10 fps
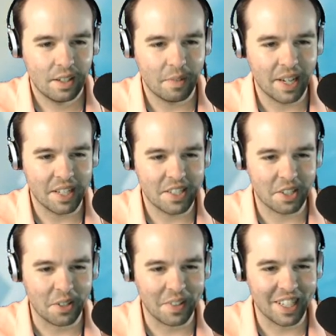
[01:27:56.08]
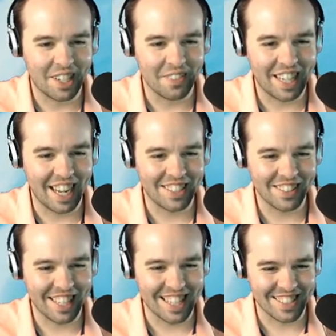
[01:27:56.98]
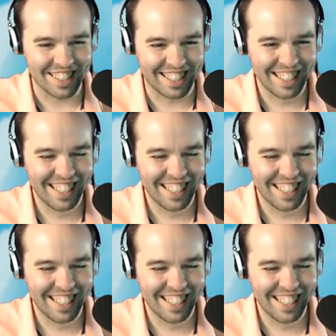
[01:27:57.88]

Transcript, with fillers: Wait, so we can't do this, look.